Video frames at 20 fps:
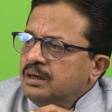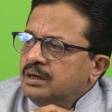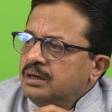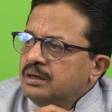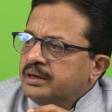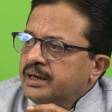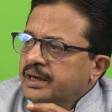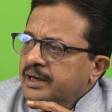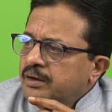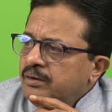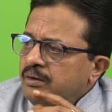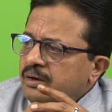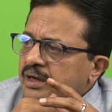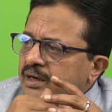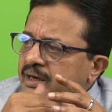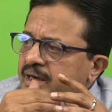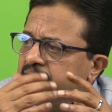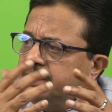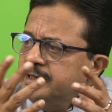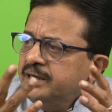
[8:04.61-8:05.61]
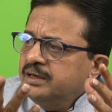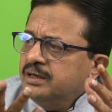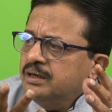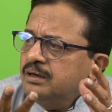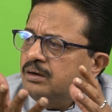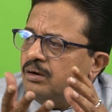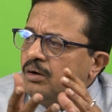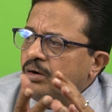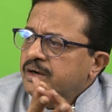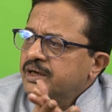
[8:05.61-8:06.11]
Regular
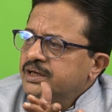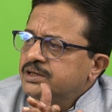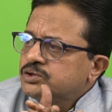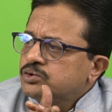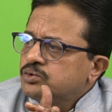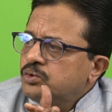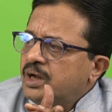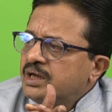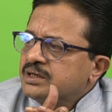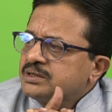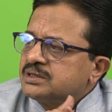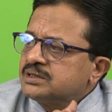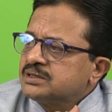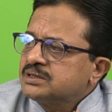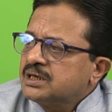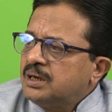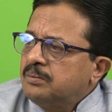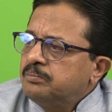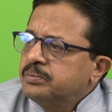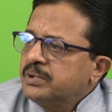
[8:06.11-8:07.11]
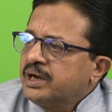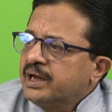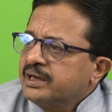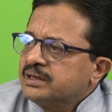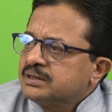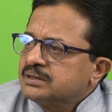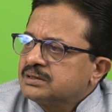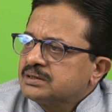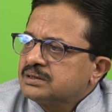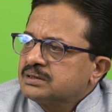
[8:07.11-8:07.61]
internal audits to assess
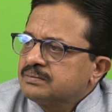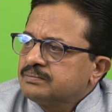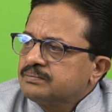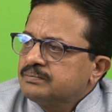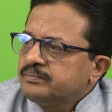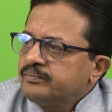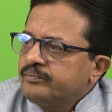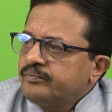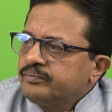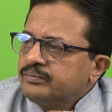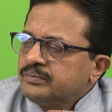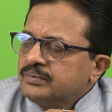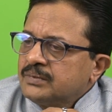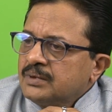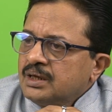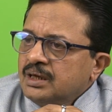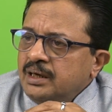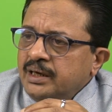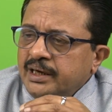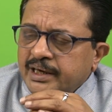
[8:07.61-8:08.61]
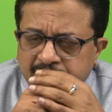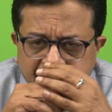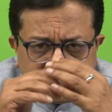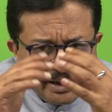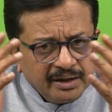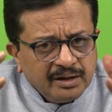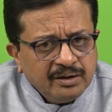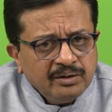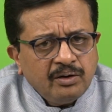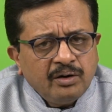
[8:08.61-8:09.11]
compliance.
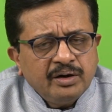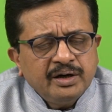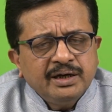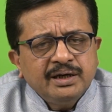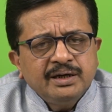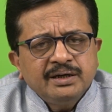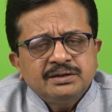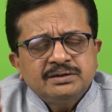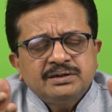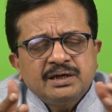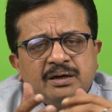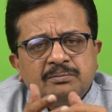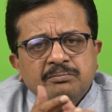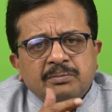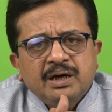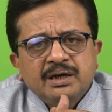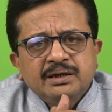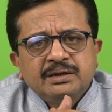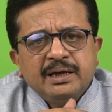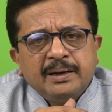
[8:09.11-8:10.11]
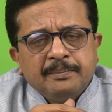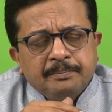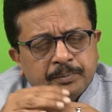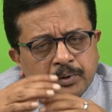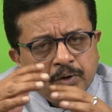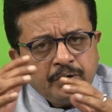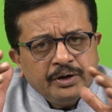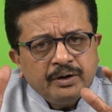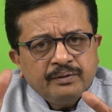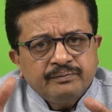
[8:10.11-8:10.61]
Internal audit is done by the
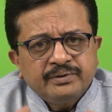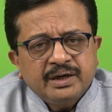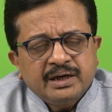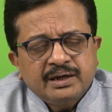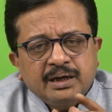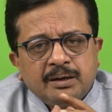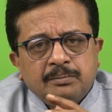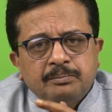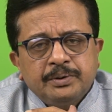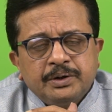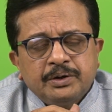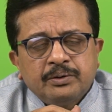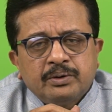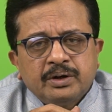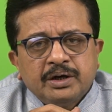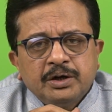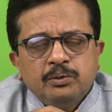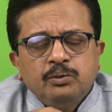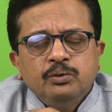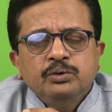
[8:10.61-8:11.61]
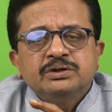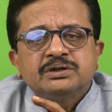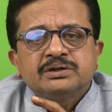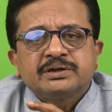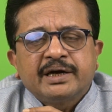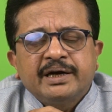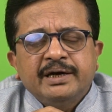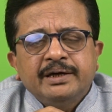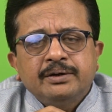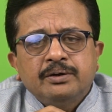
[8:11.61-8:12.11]
employee of that company only, who is
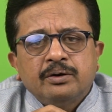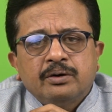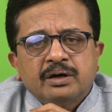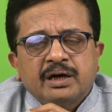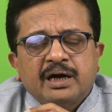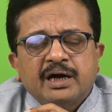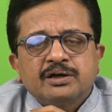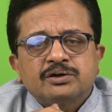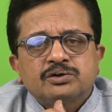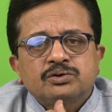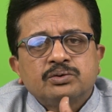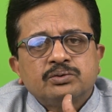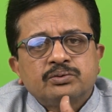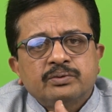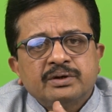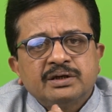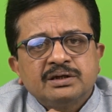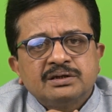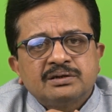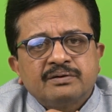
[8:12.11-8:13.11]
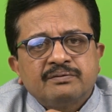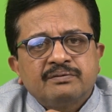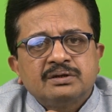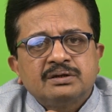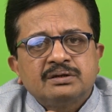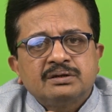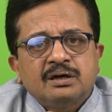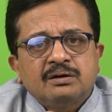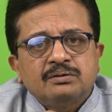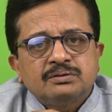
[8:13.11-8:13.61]
trained on ISO
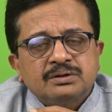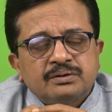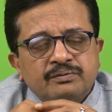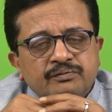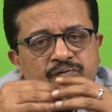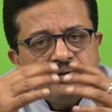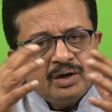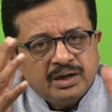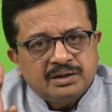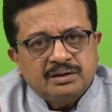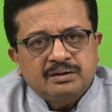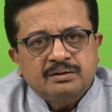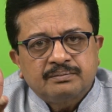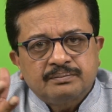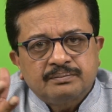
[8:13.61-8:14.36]
27001.